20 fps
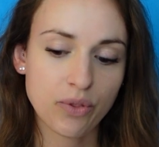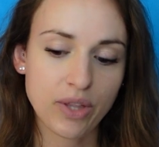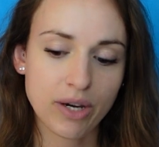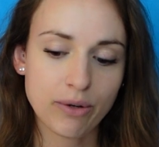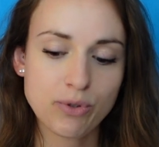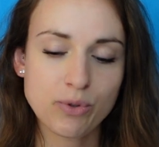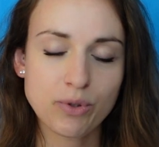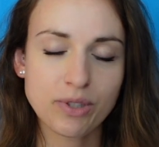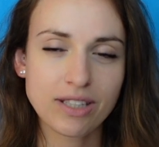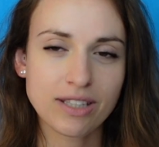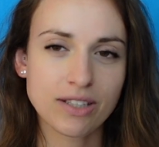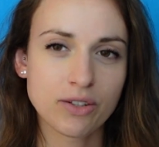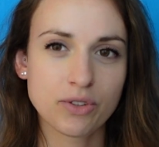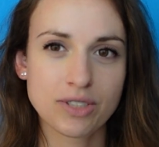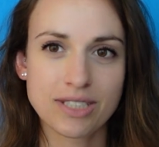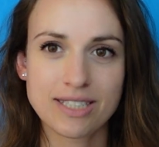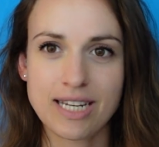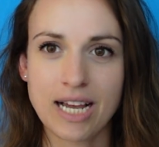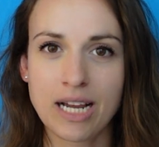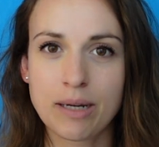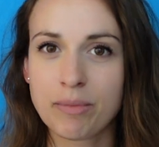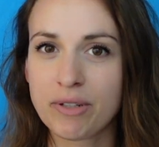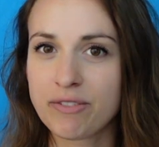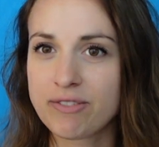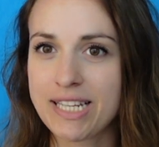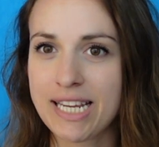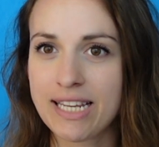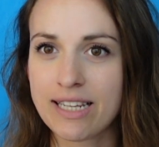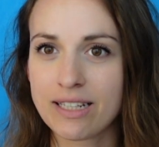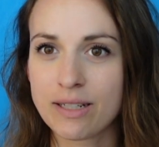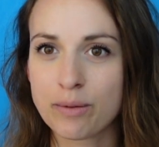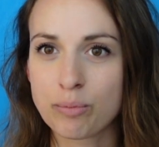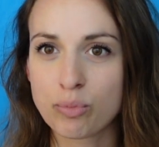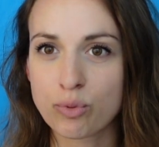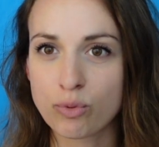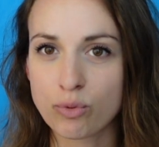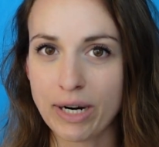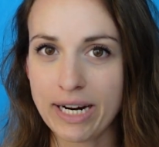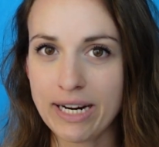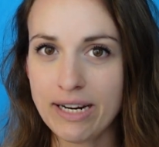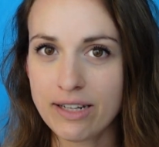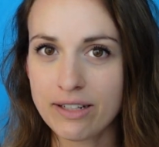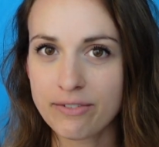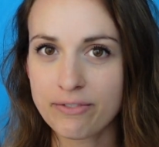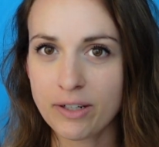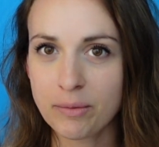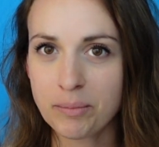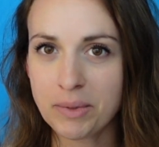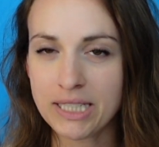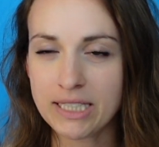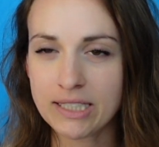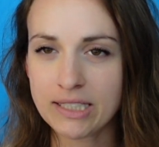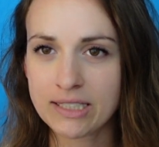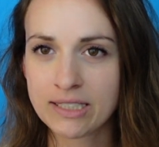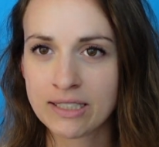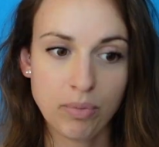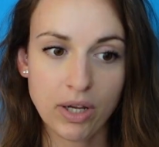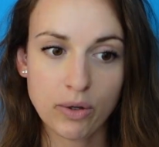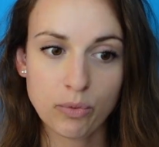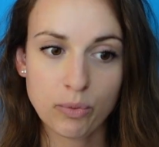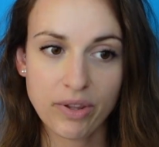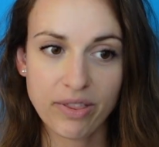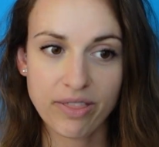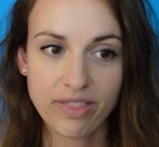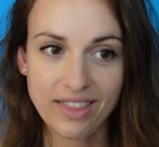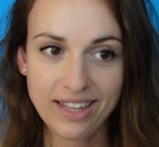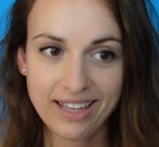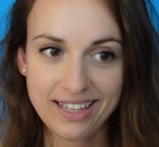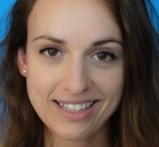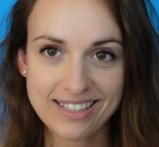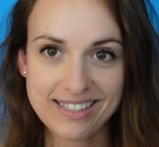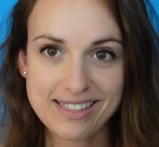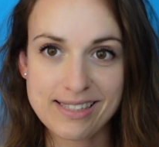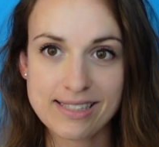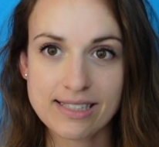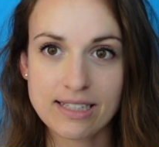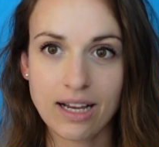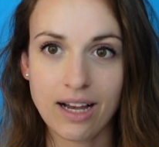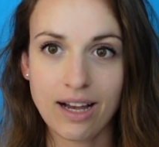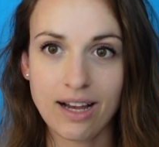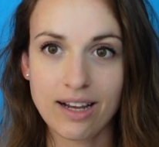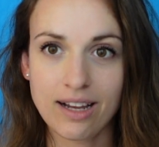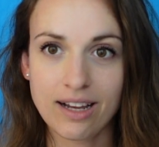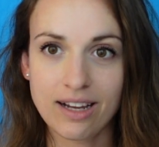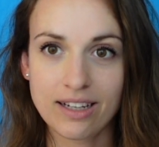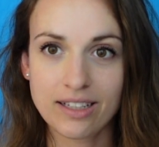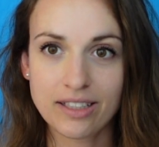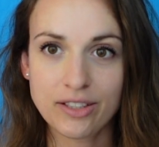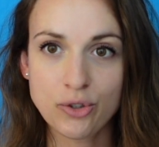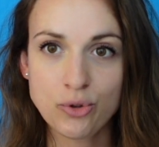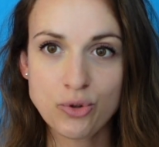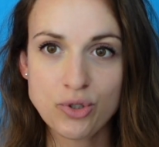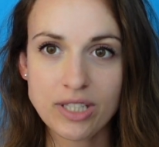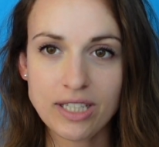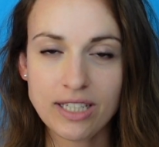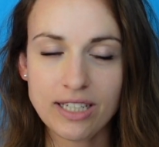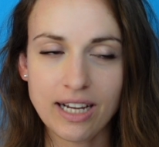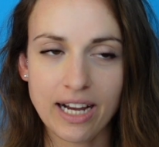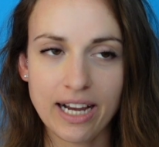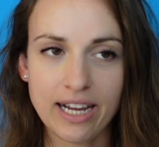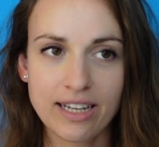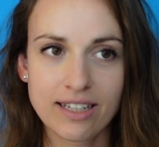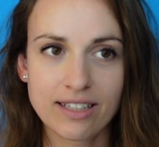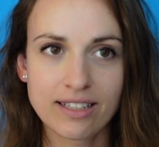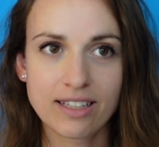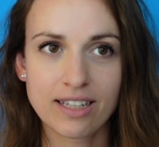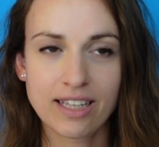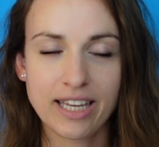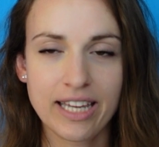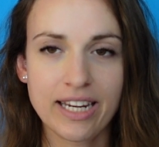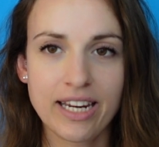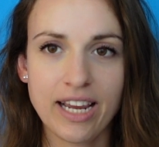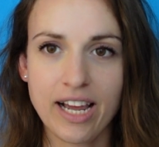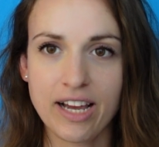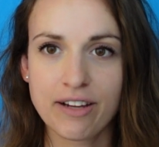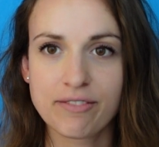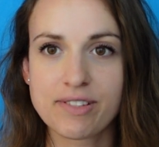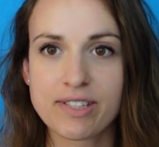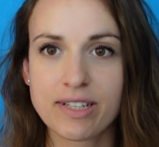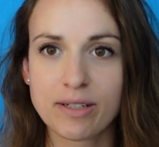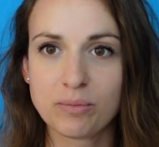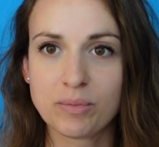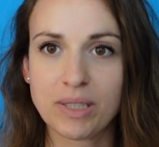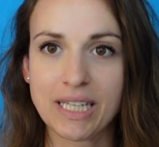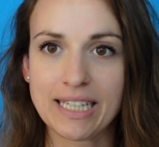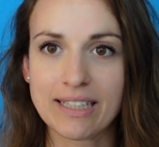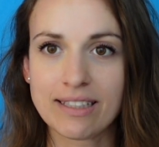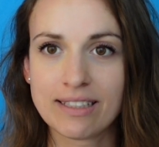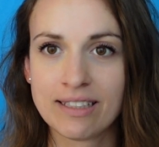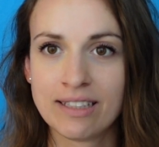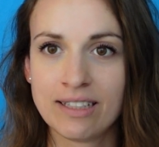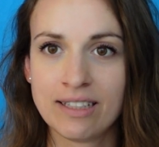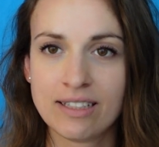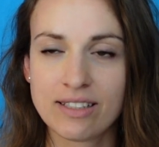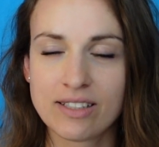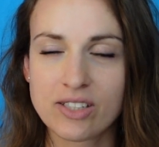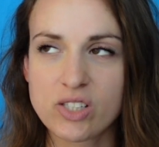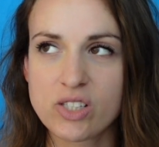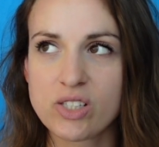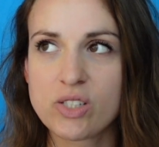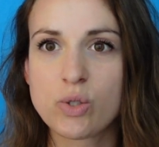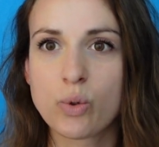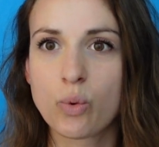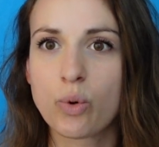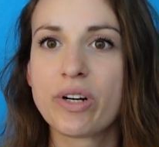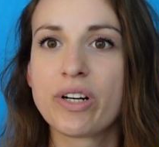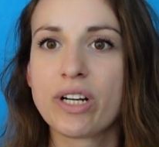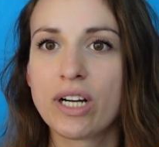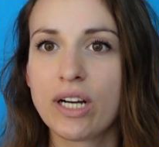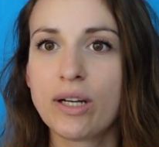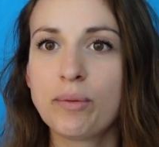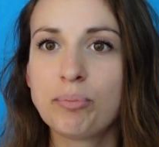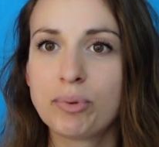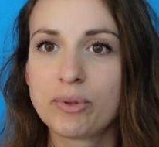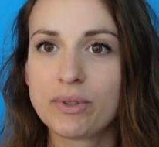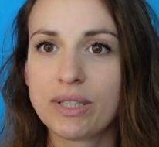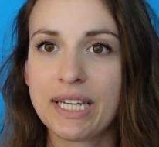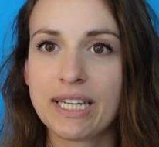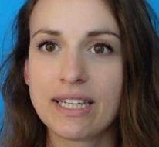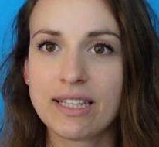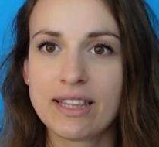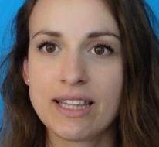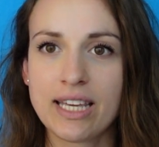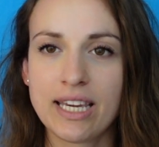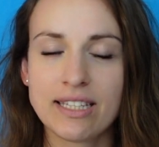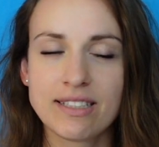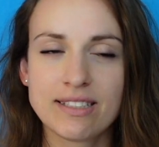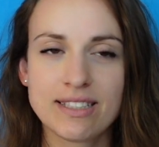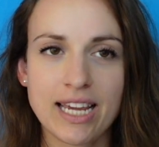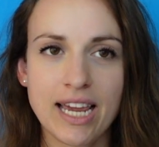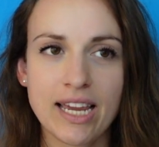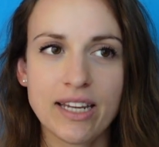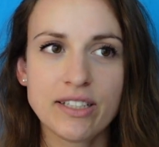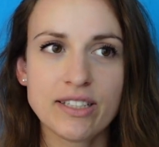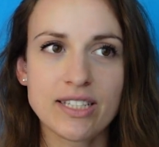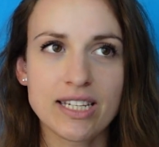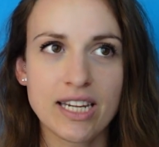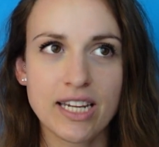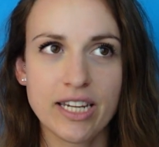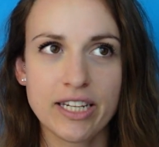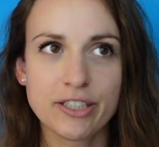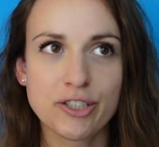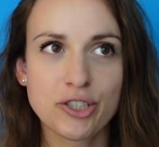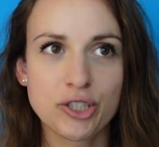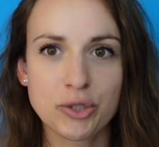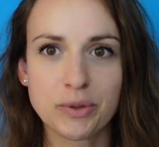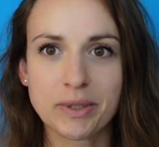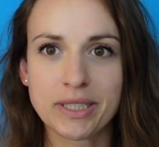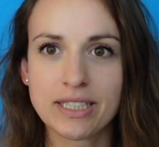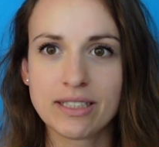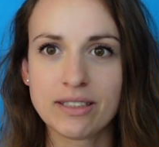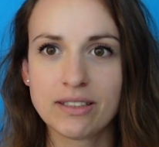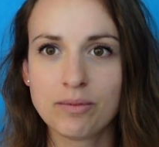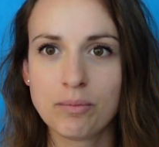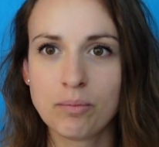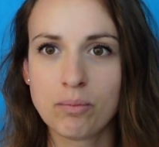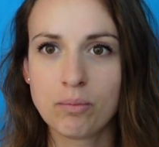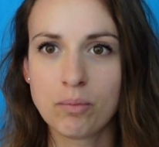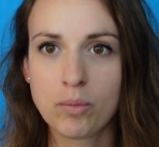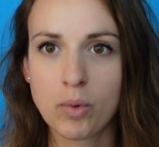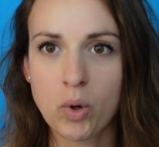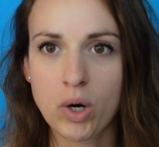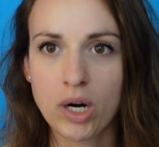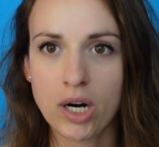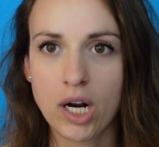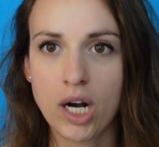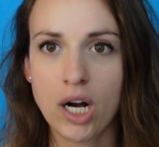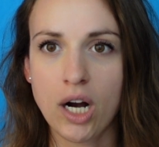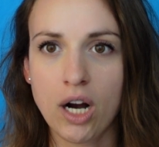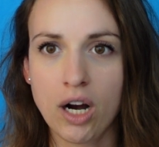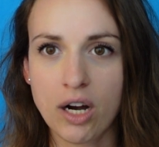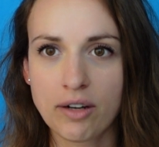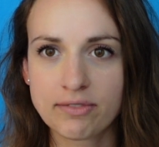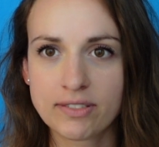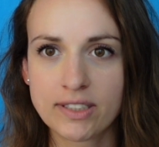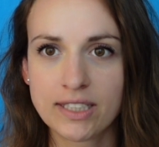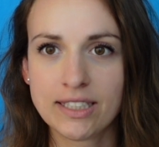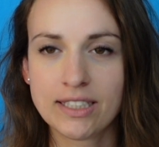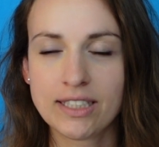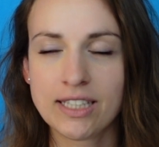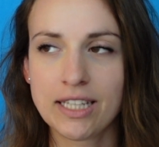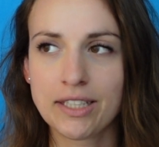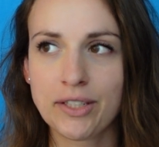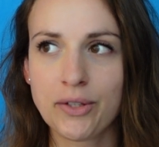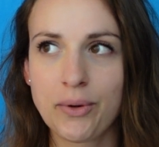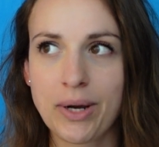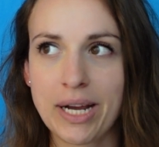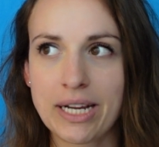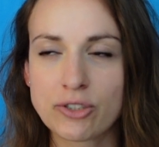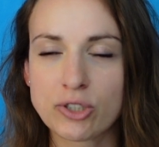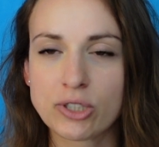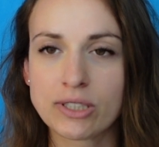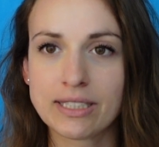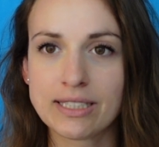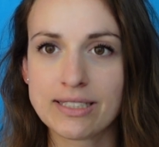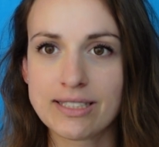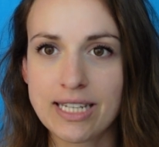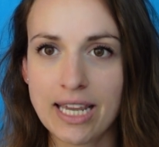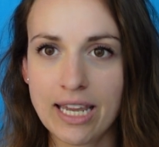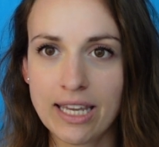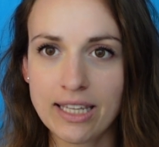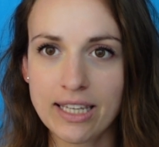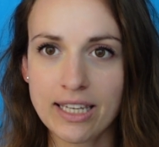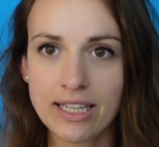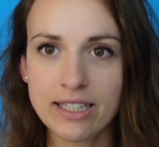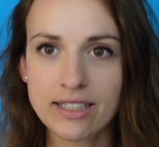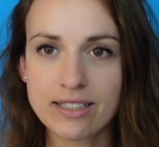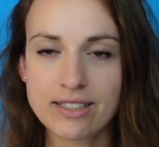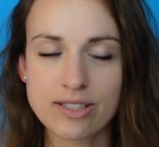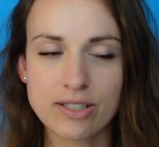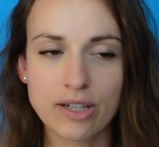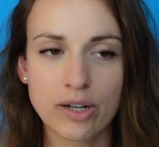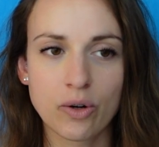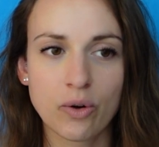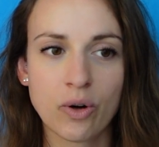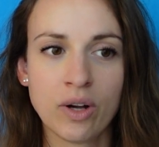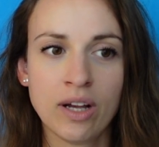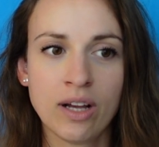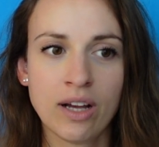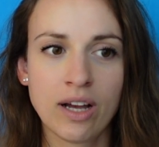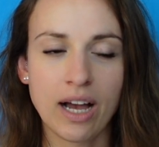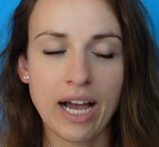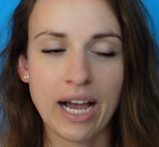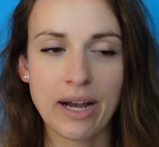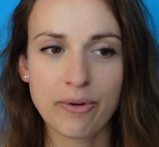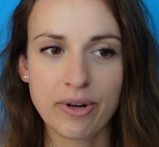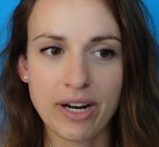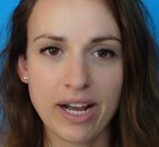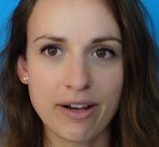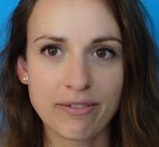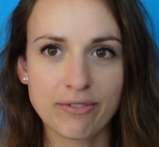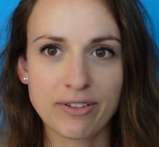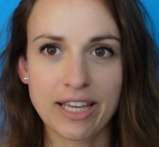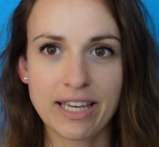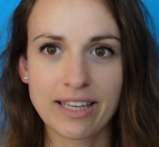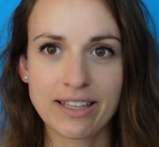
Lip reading: that was really the only time I've taken a break from it. But with this, usually I kind of have some stored up. They tend to issue it more often than you actually take it. So I would have